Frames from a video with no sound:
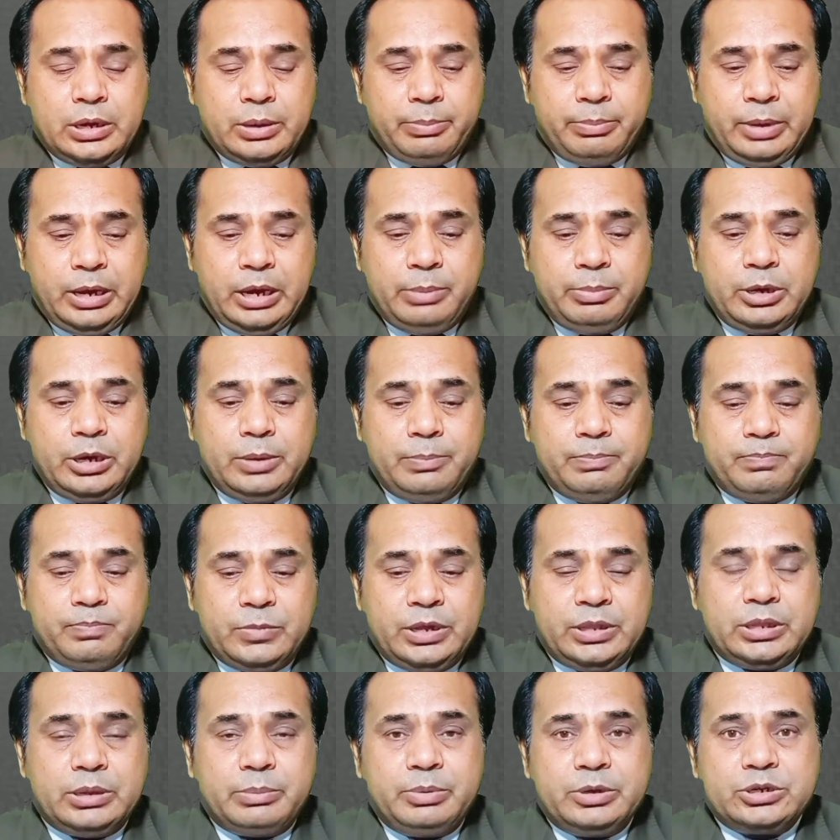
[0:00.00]
Maybe
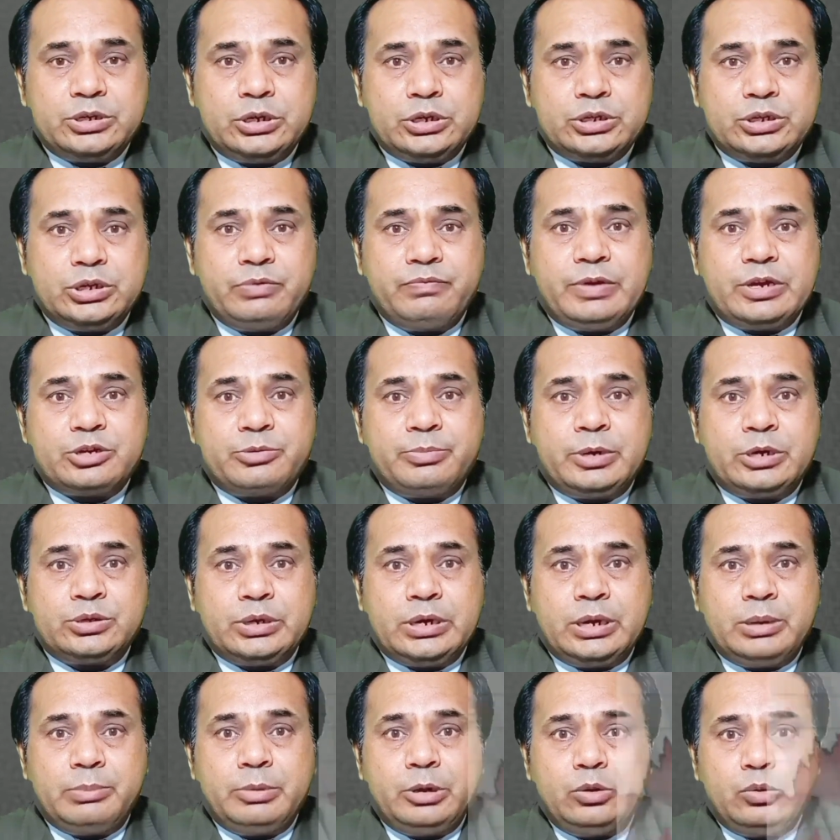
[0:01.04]
in the business, investments
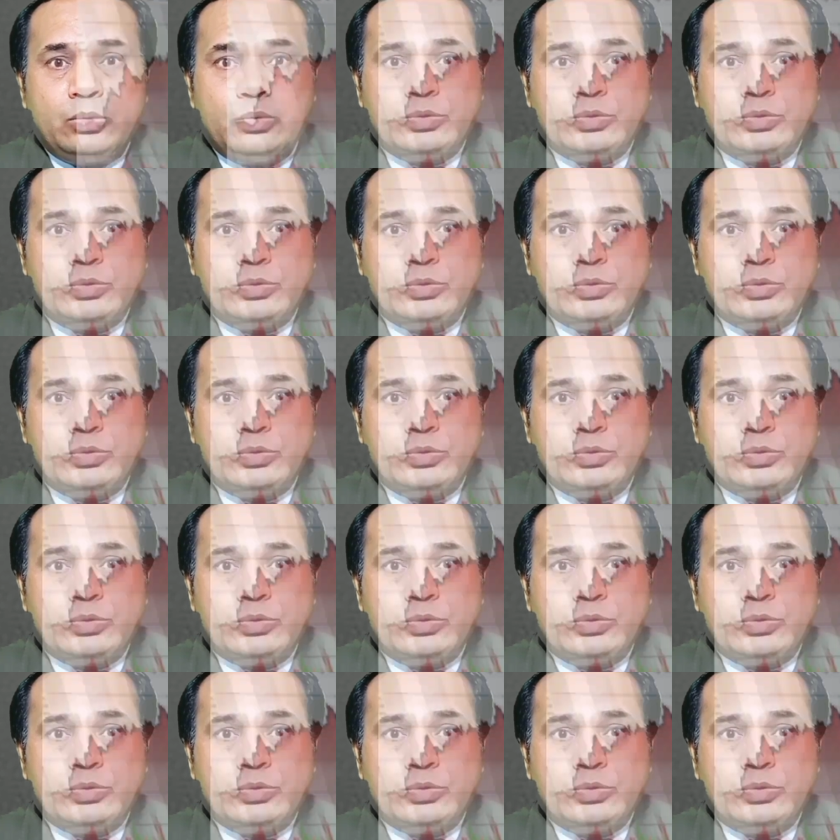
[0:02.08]
can be